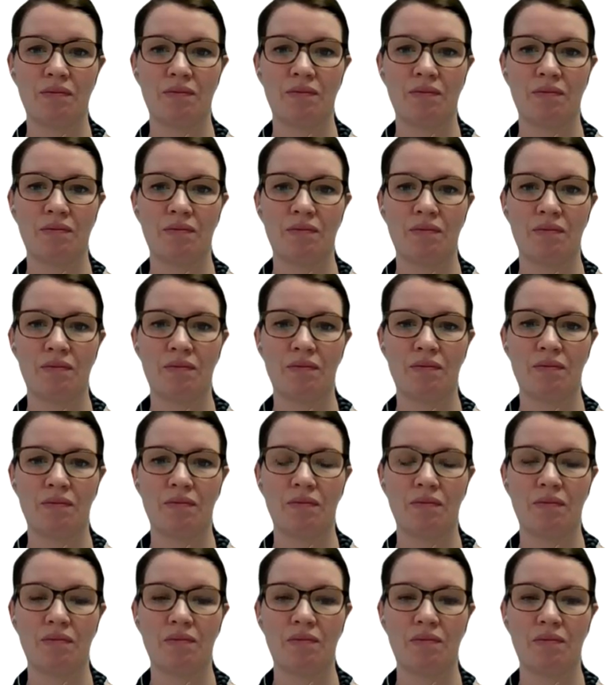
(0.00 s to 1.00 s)

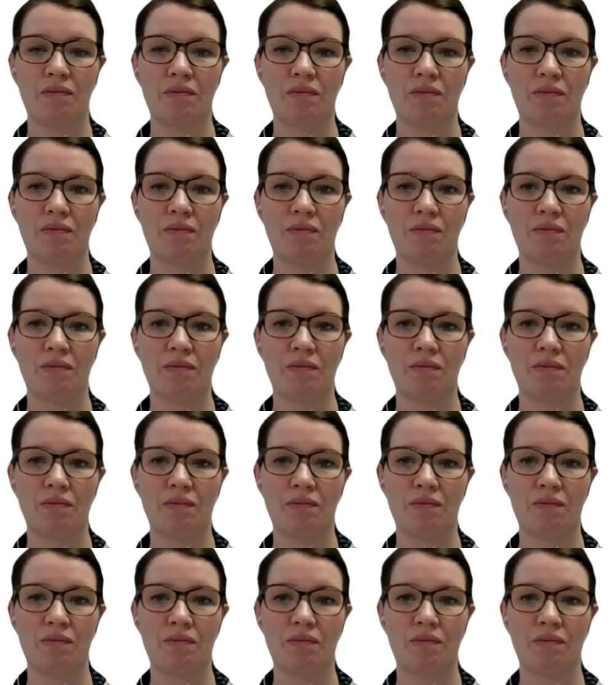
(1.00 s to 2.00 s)

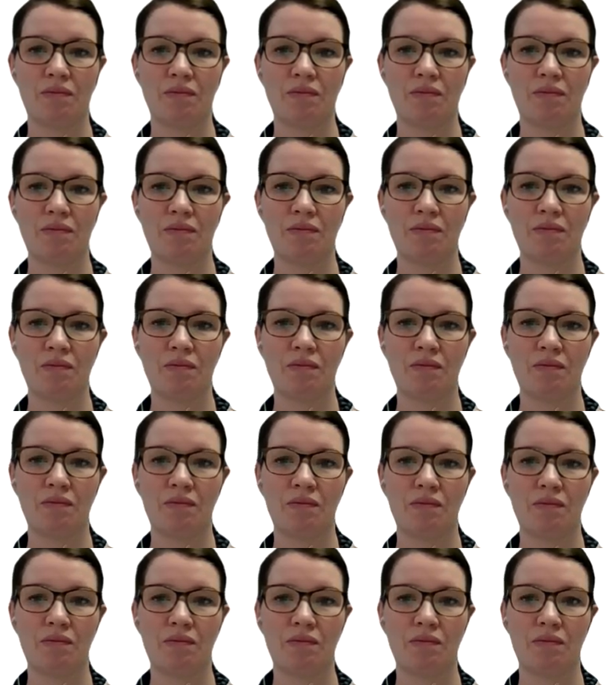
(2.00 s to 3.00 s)

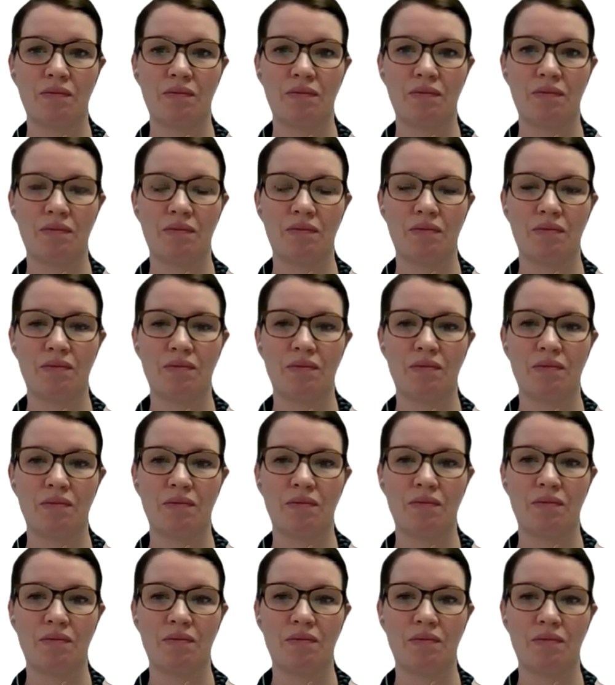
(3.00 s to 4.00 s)

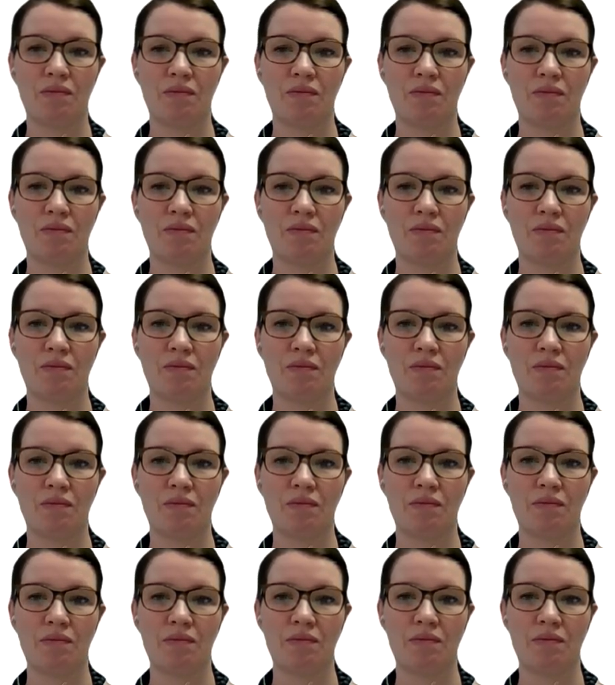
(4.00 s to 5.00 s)

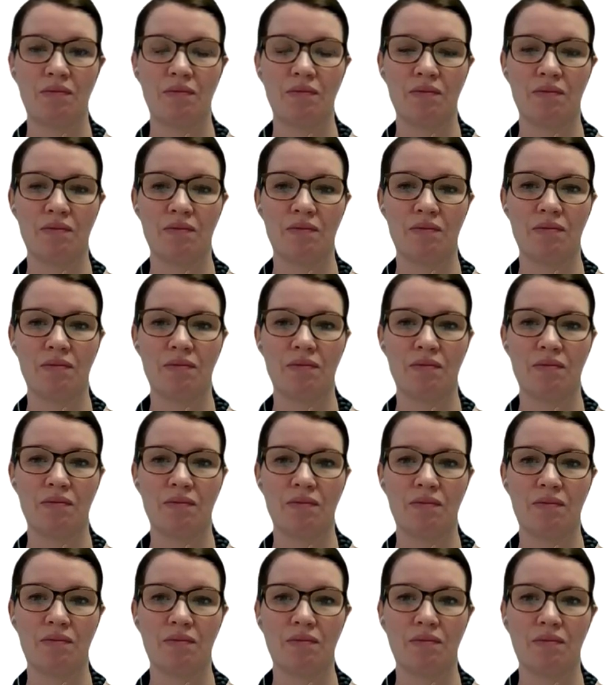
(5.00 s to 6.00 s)

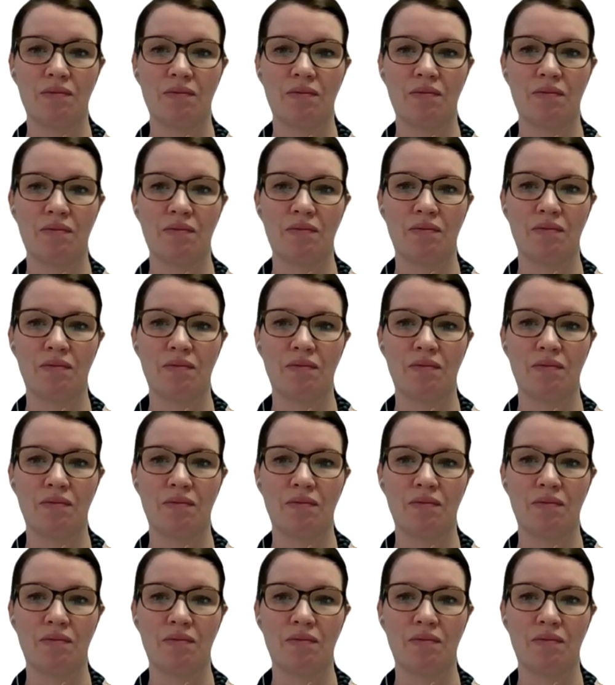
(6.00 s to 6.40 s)
(not speaking)